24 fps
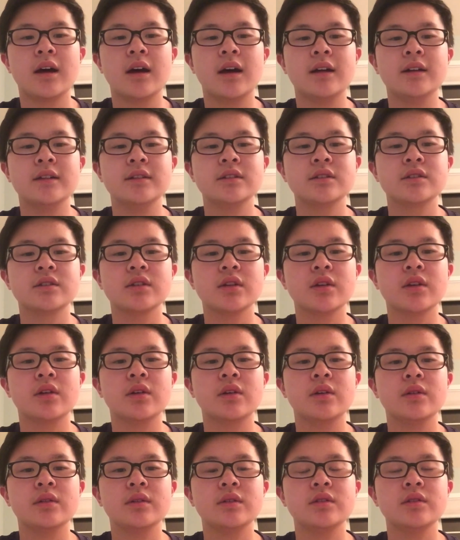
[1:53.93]
and so
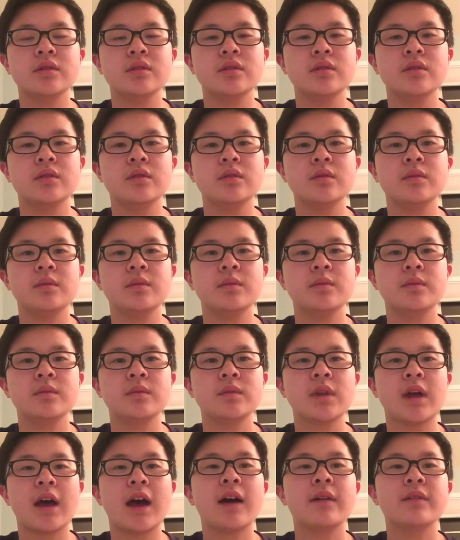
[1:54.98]
to
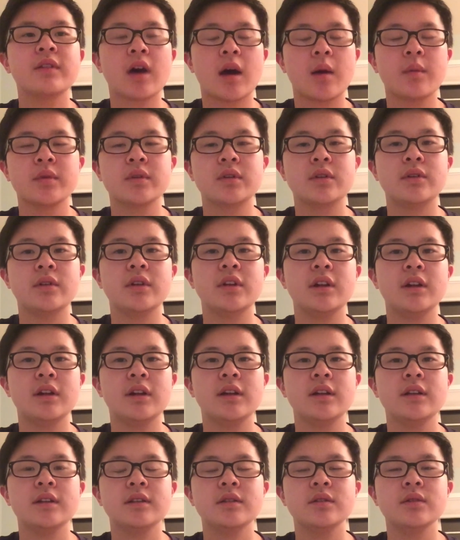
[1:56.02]
have the
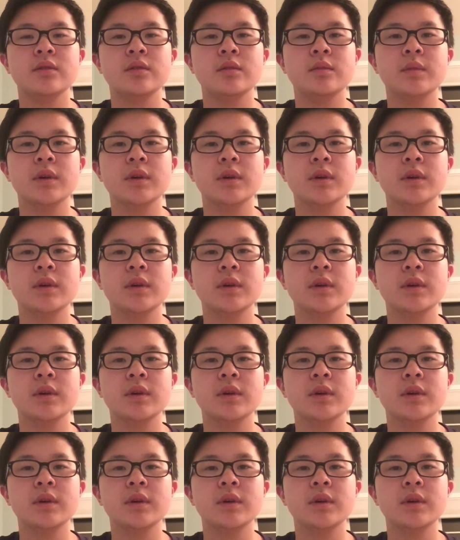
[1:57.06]
opportunity to